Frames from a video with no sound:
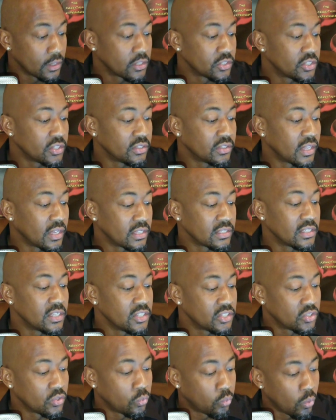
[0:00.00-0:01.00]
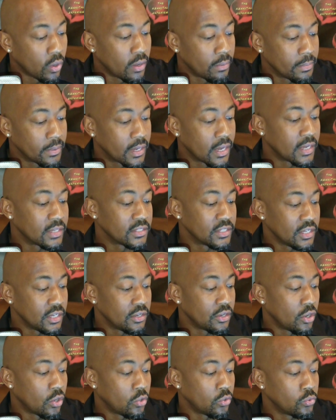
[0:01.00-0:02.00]
She thinks he's the one because he
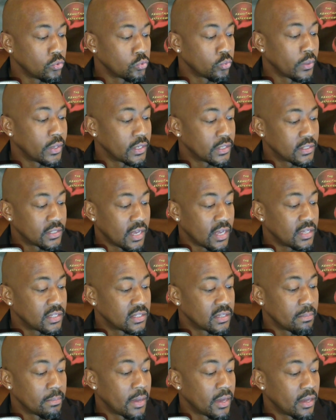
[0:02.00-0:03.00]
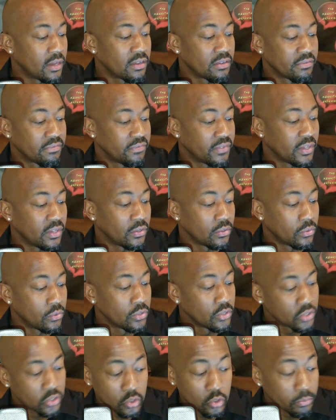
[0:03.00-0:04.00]
knows what it takes to make her feel
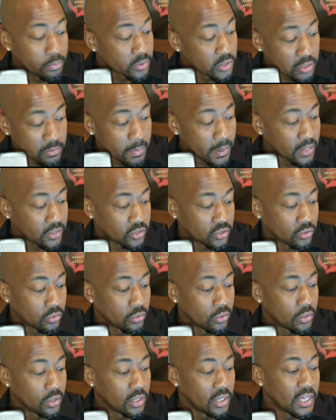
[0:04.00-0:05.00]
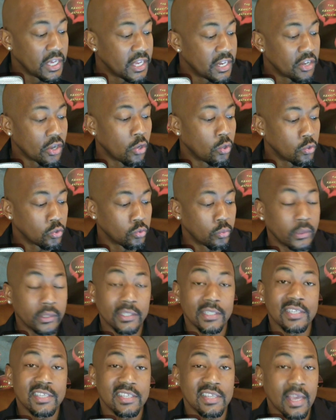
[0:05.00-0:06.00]
super special he knows what
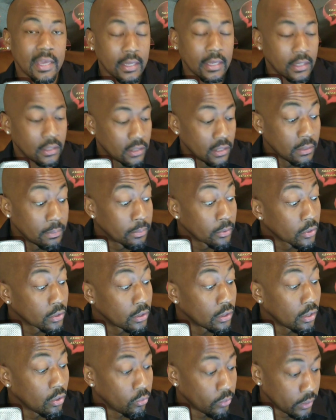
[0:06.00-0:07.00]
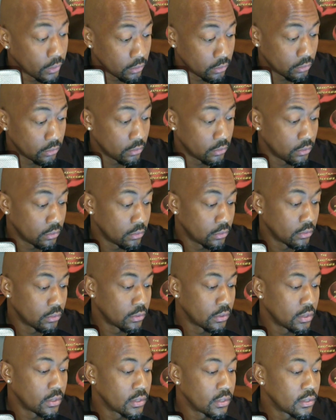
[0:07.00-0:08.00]
to say to keep her glowing.
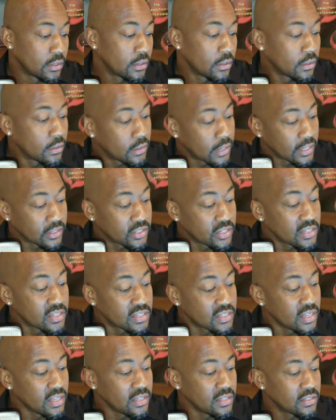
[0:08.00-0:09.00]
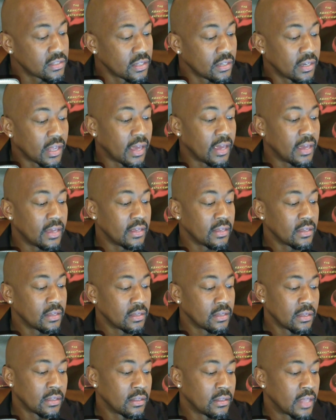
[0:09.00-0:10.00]
Now she sees the day
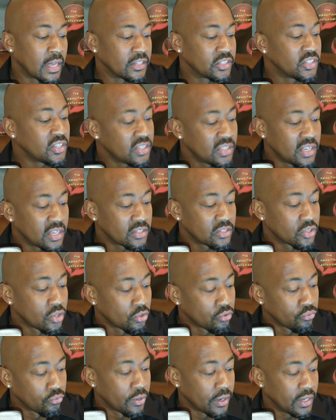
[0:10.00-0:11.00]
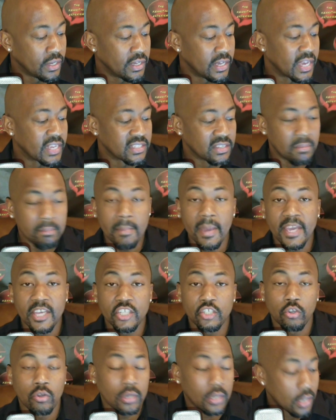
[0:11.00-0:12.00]
that she gets her ring as a
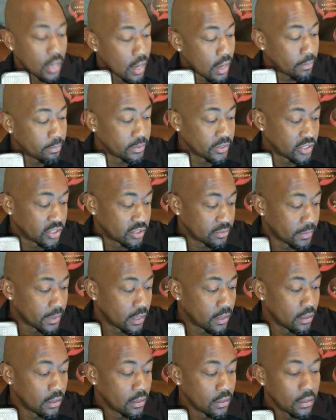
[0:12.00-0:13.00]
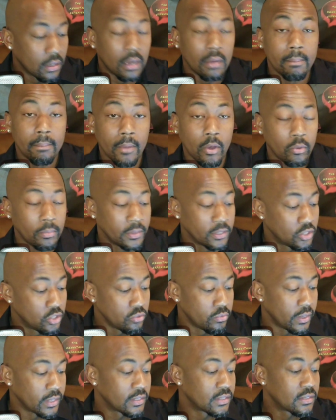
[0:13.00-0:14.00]
major accomplishment, a moment
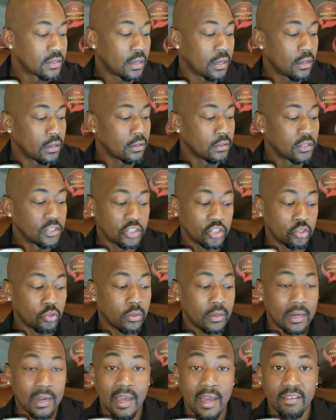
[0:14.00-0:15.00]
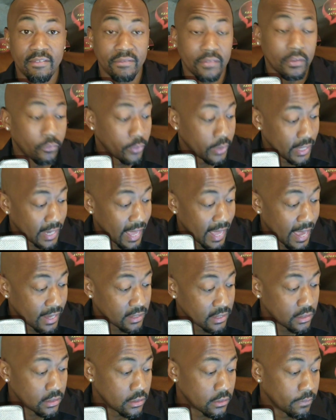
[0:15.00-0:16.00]
to excel, enjoy life, and
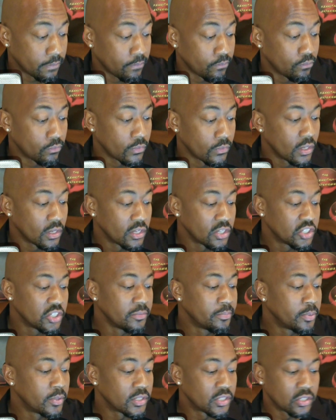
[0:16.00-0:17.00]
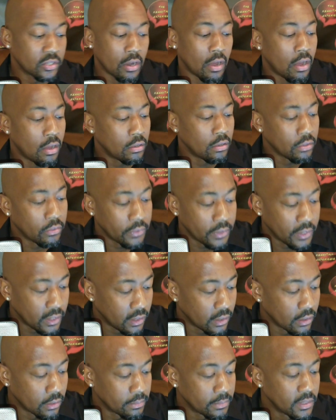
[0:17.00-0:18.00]
relax. She puts it all on
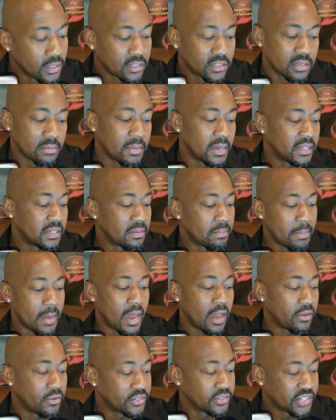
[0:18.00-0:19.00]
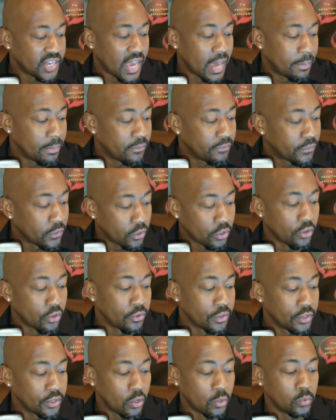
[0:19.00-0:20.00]
him to make the marriage happen for
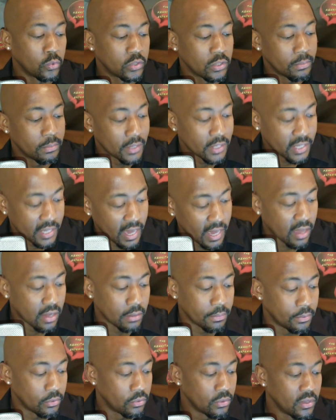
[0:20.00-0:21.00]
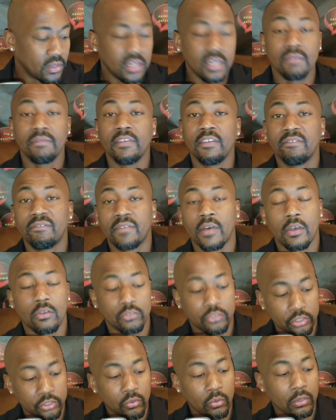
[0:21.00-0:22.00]
her and holds him accountable if he
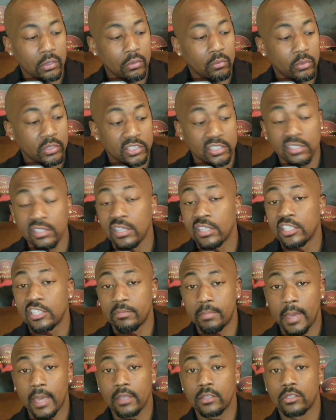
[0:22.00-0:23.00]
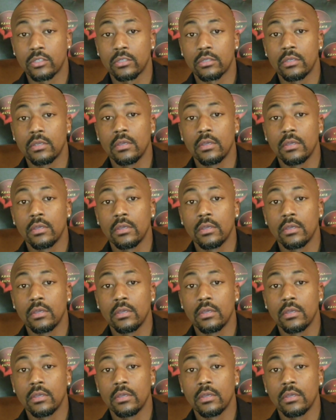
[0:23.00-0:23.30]
falls short of what she expects.